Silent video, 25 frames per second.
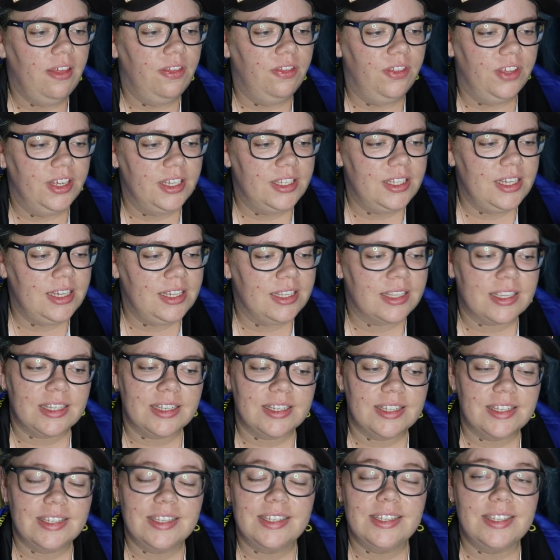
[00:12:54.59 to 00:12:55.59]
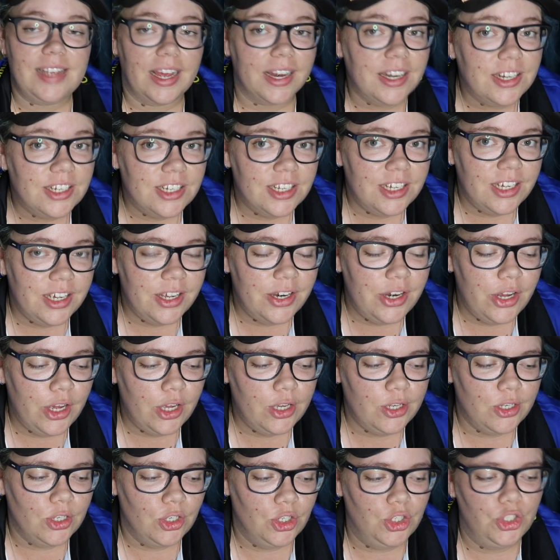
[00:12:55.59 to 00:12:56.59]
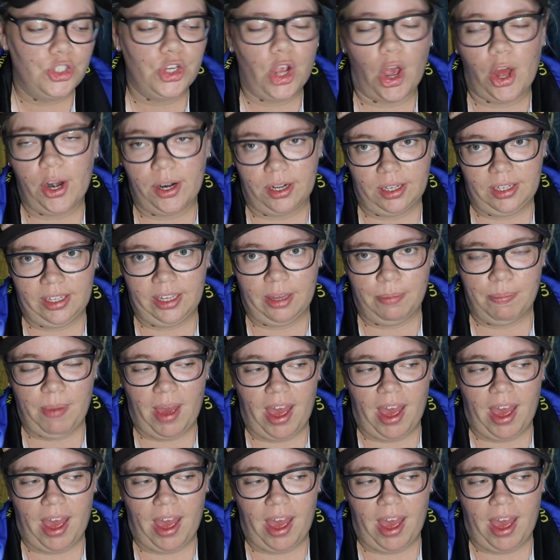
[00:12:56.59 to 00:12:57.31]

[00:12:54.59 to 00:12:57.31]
This is scented journaling